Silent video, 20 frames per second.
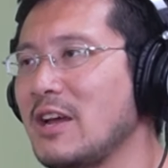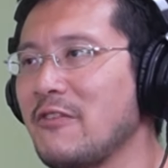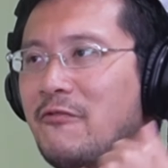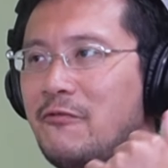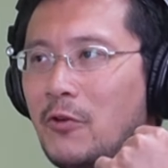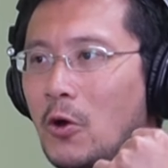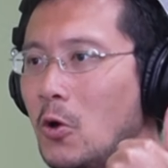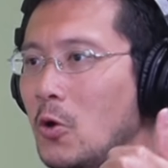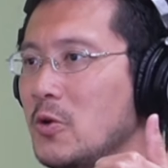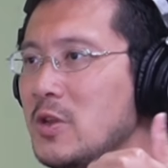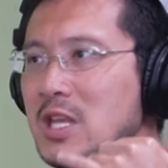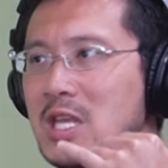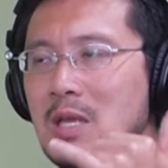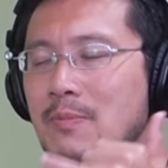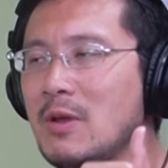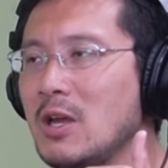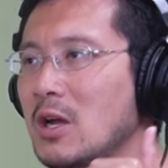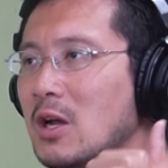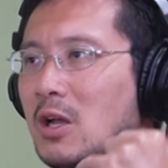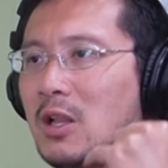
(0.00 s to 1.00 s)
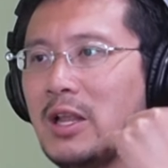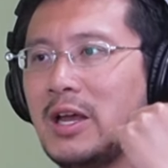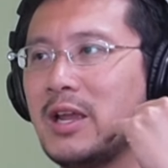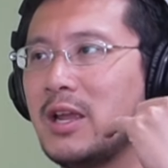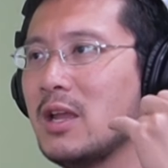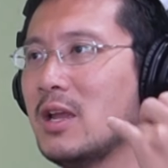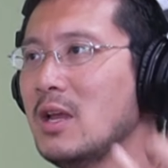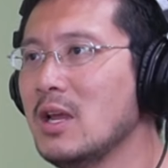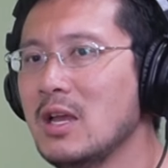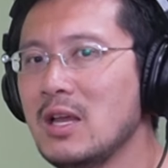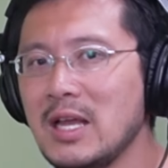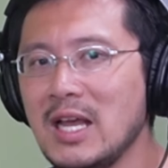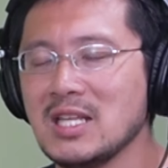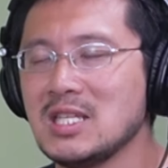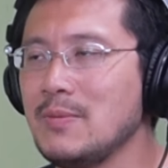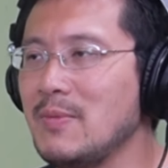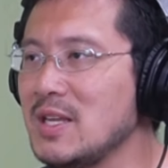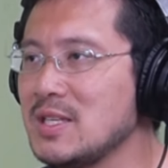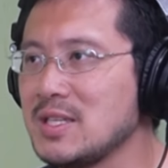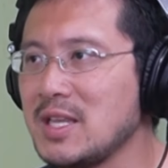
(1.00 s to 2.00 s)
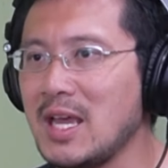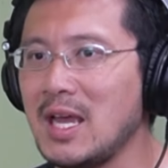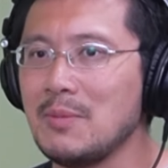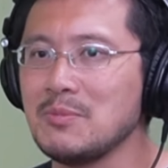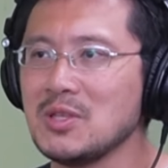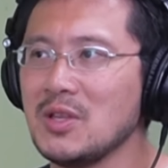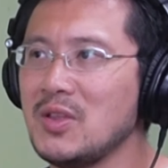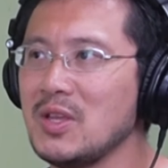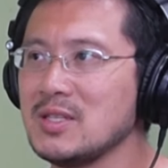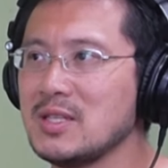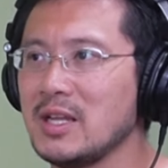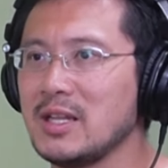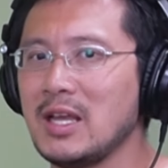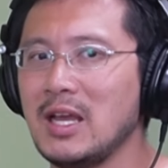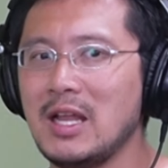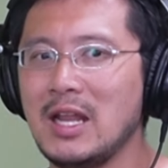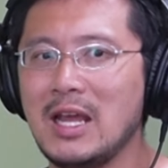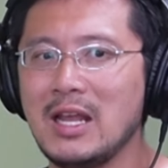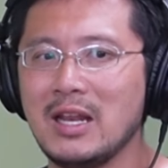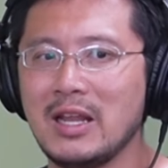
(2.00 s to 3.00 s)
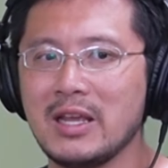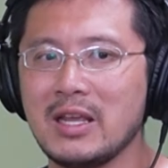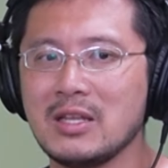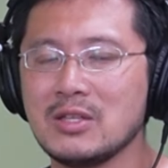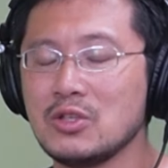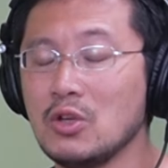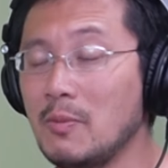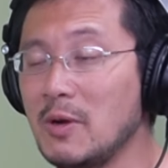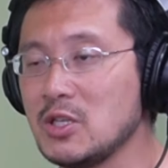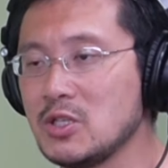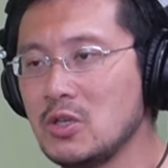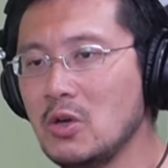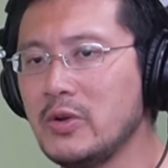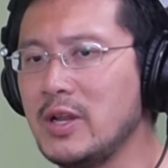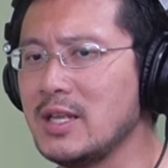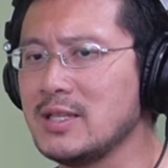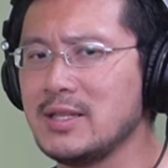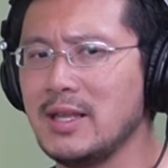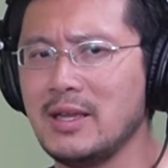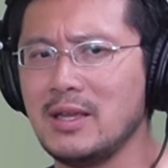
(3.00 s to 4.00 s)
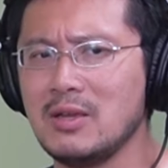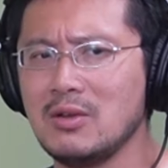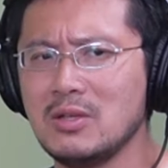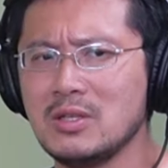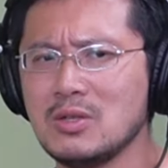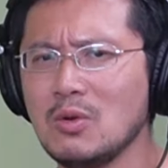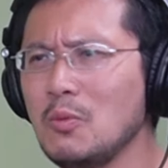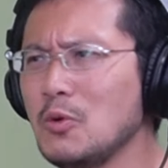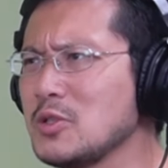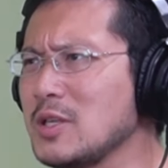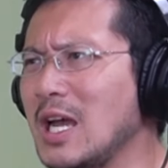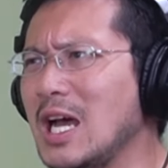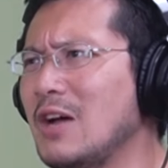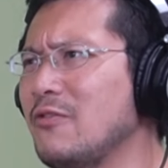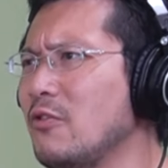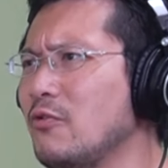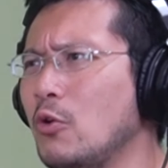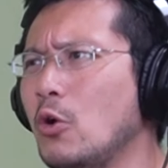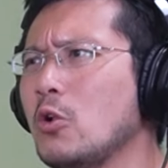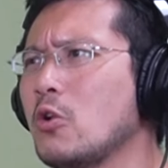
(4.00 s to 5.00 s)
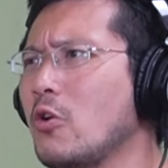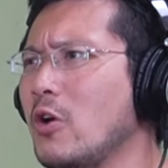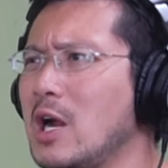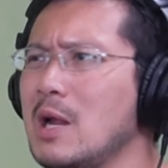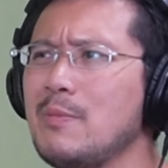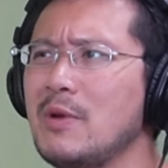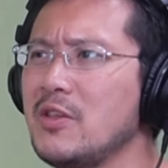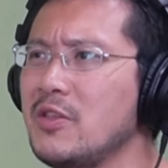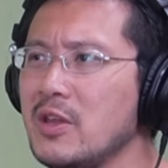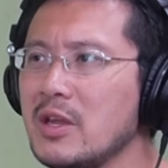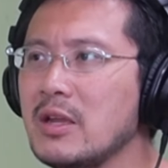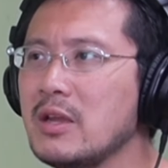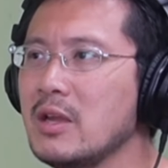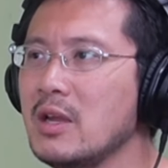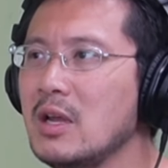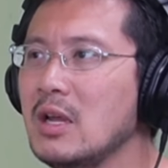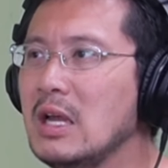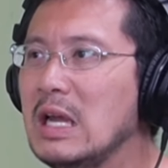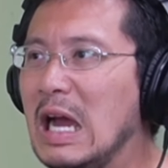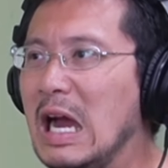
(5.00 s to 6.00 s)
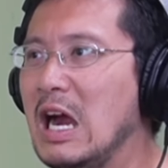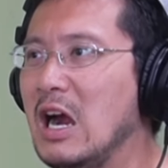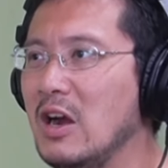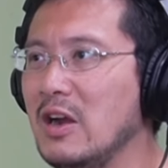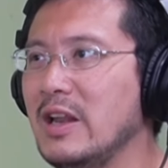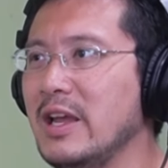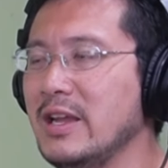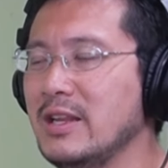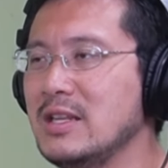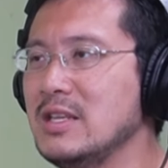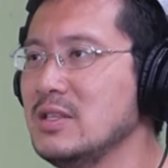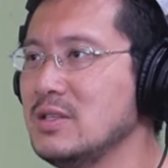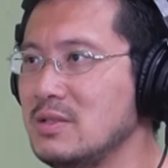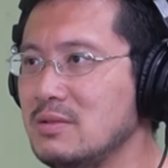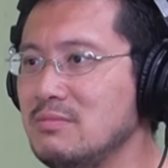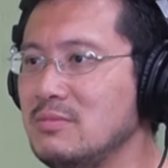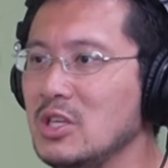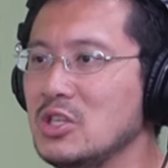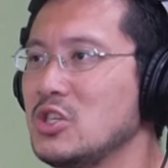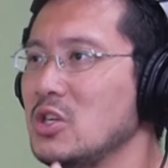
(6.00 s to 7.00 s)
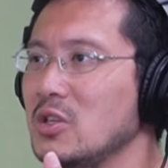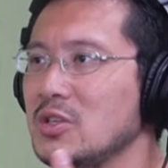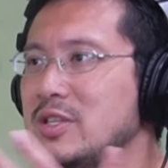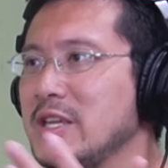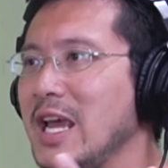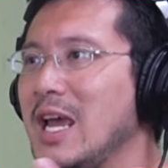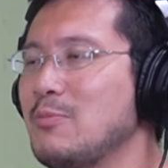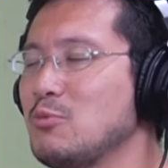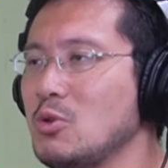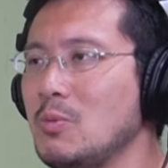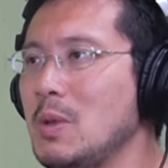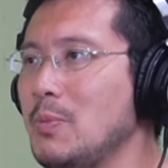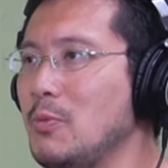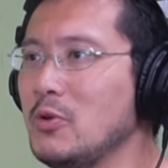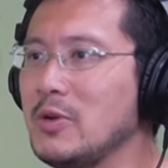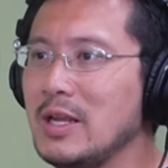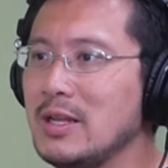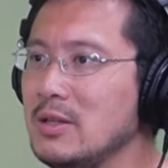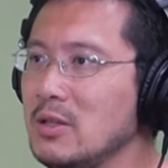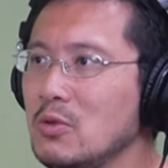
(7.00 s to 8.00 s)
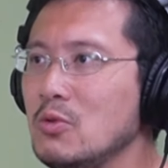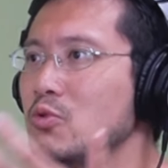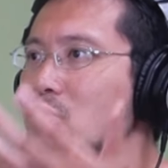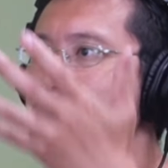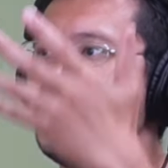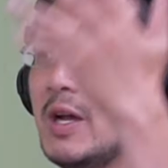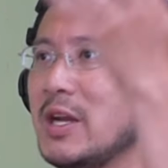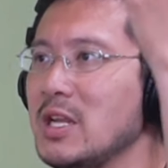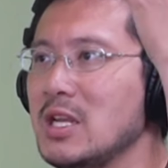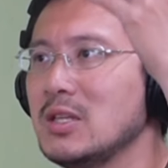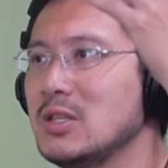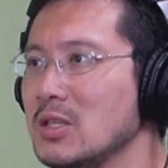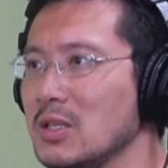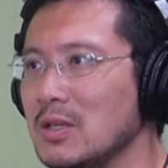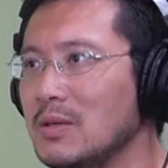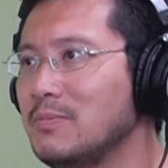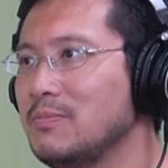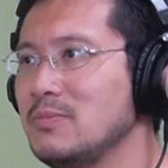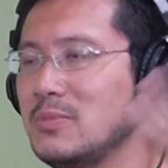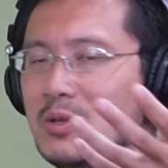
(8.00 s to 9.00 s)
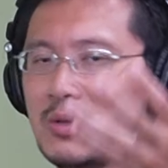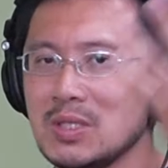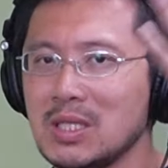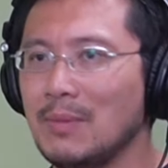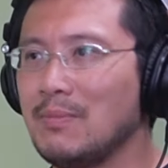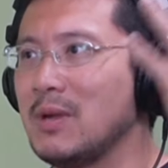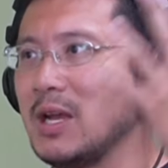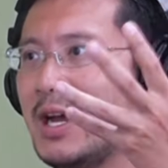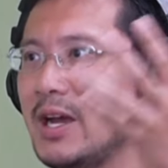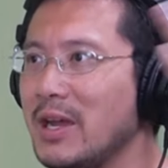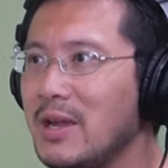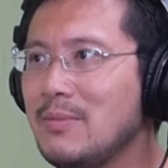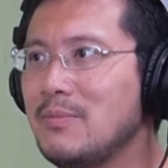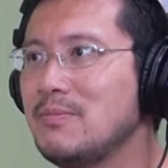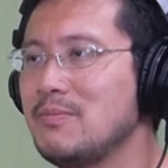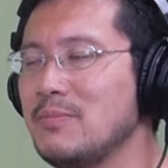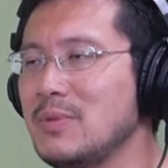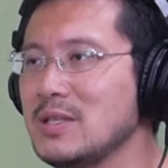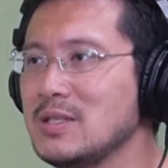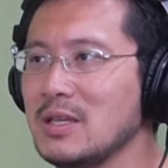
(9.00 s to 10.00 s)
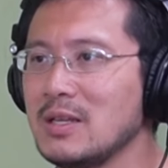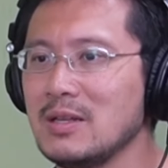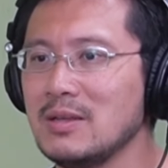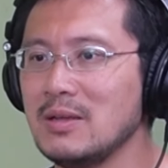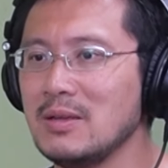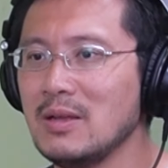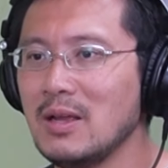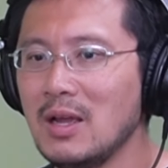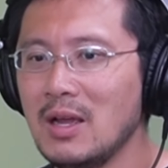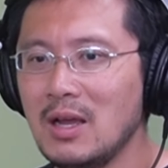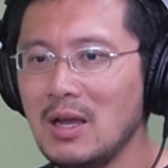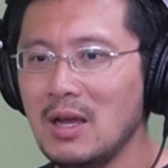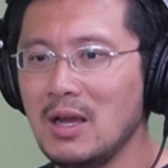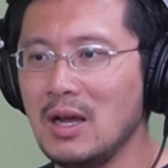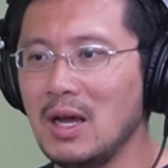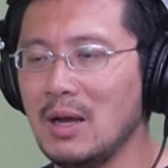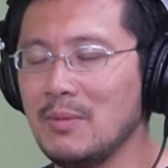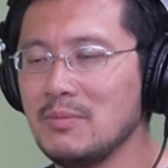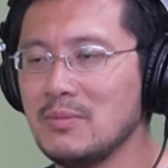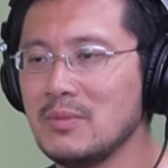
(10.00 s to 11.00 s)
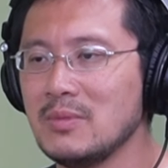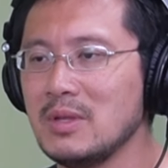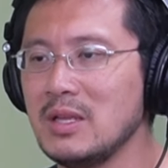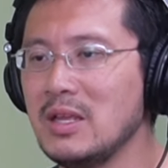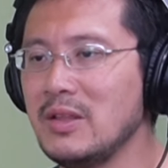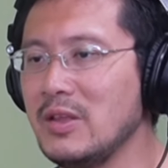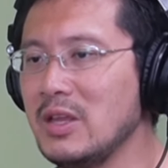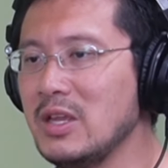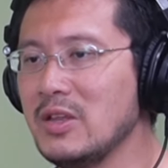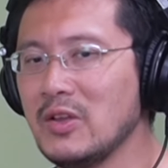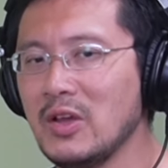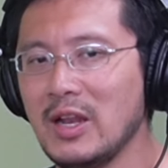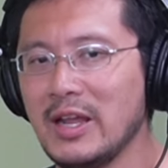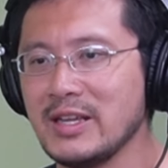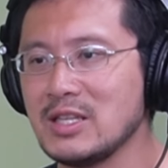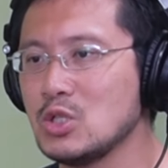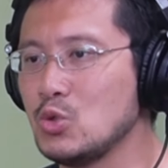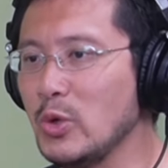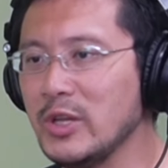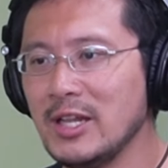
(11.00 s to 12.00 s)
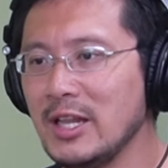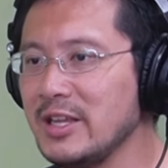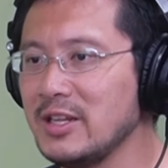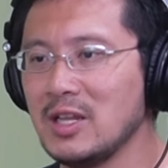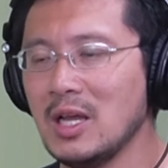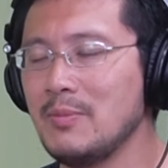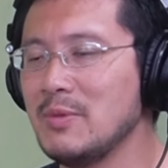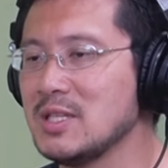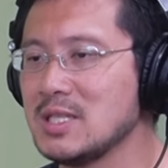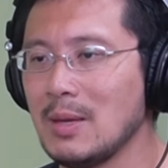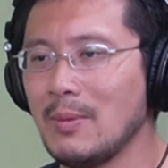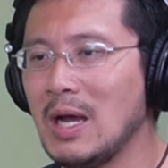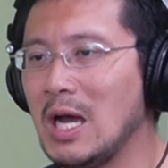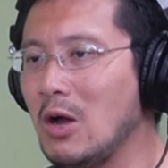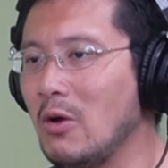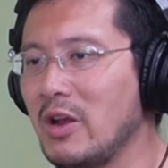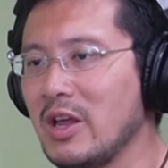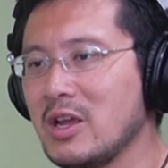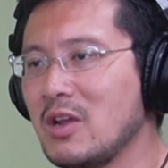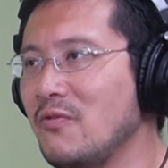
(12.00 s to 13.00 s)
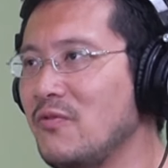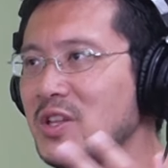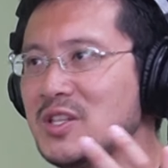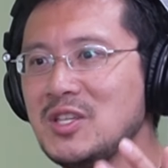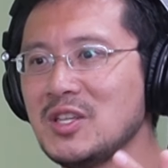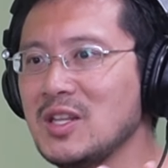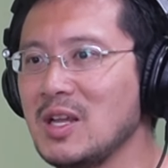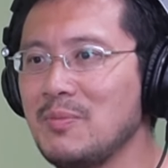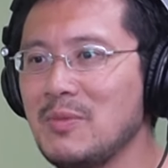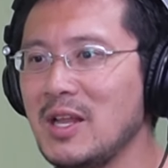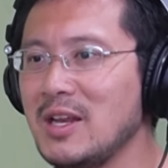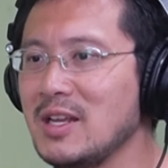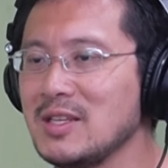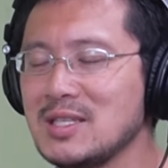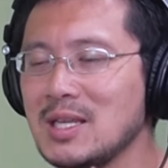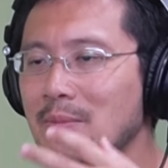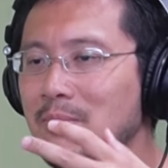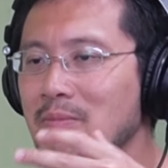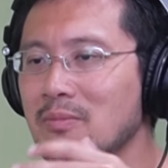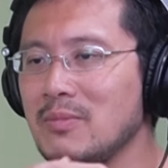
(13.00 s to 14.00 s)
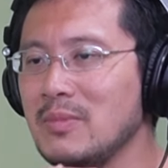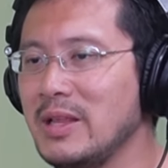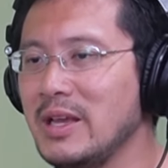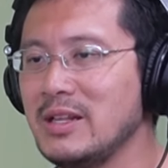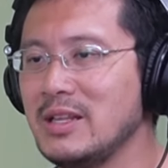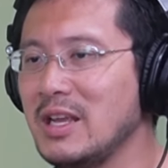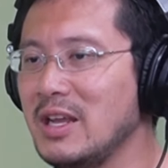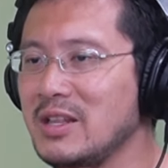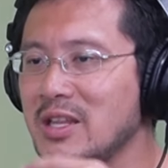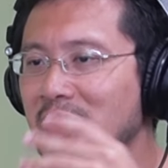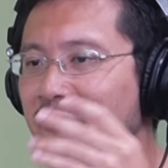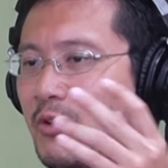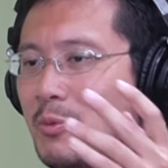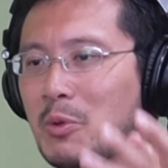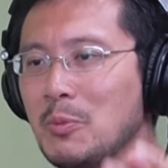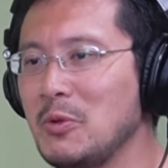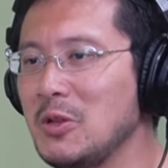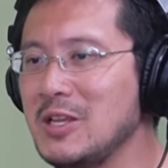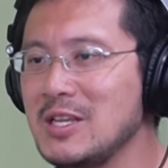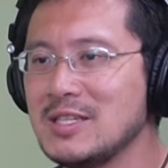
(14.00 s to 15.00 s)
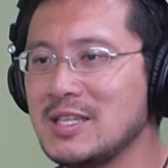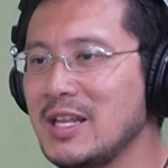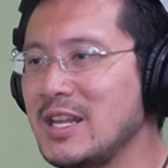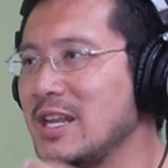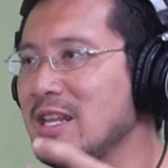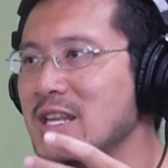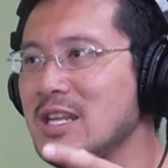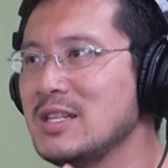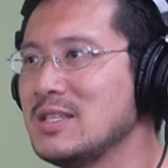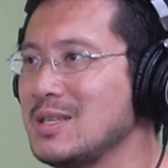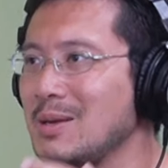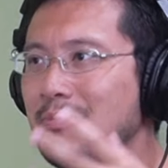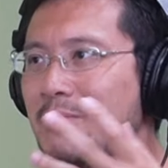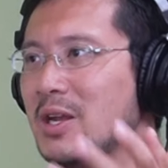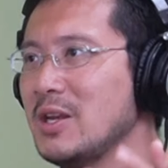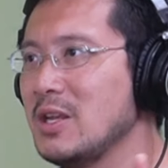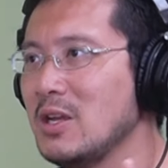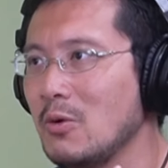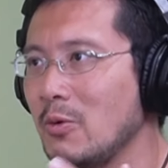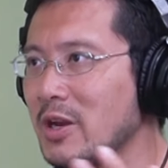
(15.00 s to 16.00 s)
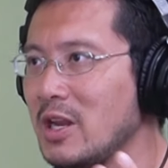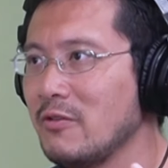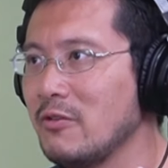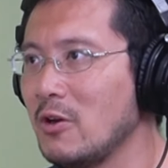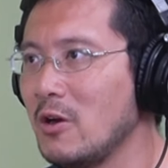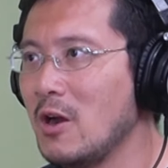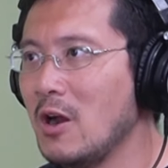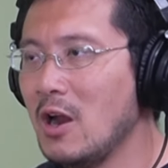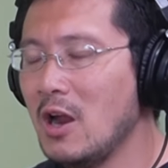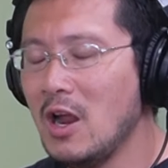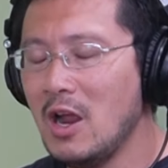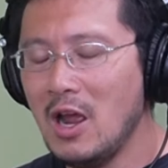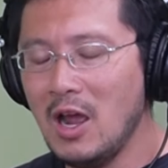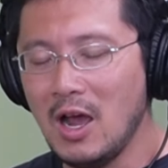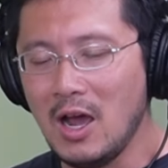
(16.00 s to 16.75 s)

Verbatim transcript: These are phone, email, like SMS scams and things like that. And like so much so that it's like it's almost half of all crime, I think are like these digital scams where people get lose money to you know, some guy basically um, e- either like swindling them and somehow like convincing them that they're some like they're they're from the police and they need some money or whatever.